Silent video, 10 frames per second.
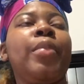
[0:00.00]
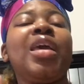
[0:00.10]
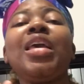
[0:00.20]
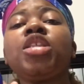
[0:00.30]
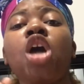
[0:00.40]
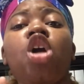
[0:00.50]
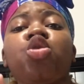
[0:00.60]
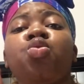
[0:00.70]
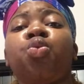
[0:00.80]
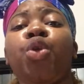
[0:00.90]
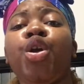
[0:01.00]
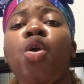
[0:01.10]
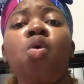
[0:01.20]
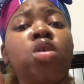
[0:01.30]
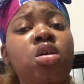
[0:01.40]
He talks
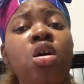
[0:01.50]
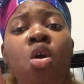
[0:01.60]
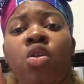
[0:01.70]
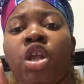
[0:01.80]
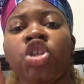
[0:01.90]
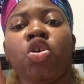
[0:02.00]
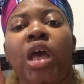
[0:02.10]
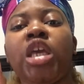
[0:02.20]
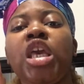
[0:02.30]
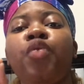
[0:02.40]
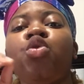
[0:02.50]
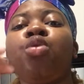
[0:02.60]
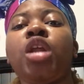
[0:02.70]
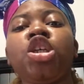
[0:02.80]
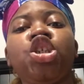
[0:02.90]
real good on that show. Like, he give you
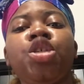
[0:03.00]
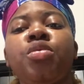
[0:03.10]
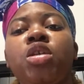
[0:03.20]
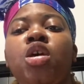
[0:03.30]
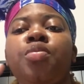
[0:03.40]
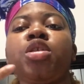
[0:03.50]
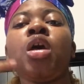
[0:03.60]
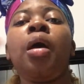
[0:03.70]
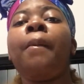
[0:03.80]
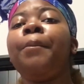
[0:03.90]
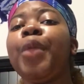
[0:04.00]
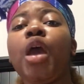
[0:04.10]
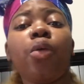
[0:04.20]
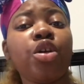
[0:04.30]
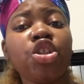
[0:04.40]
relationship tips,
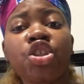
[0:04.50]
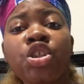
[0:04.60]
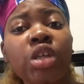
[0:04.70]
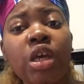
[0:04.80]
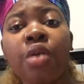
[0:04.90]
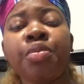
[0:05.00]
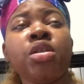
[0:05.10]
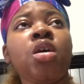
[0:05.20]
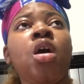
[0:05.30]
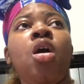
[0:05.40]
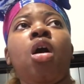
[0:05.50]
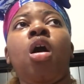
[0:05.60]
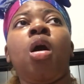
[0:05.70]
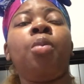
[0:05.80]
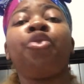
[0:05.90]
marriage tips,
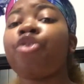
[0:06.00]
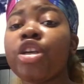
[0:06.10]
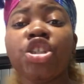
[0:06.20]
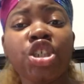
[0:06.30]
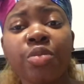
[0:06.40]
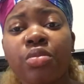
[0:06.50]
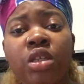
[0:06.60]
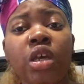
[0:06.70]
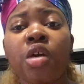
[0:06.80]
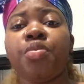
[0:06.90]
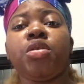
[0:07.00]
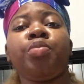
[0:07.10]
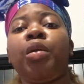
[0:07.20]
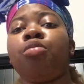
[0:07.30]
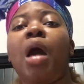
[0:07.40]
friendship tips,
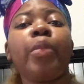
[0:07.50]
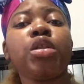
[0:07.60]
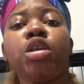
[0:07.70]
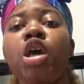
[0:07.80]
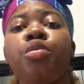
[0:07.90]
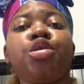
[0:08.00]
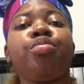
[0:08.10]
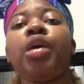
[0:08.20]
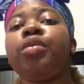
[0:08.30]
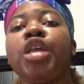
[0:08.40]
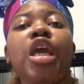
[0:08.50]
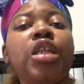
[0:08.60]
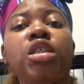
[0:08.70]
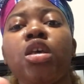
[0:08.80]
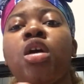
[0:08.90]
baby mama tips, baby
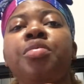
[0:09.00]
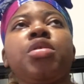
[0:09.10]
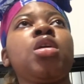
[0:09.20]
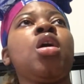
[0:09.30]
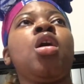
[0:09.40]
daddy tips,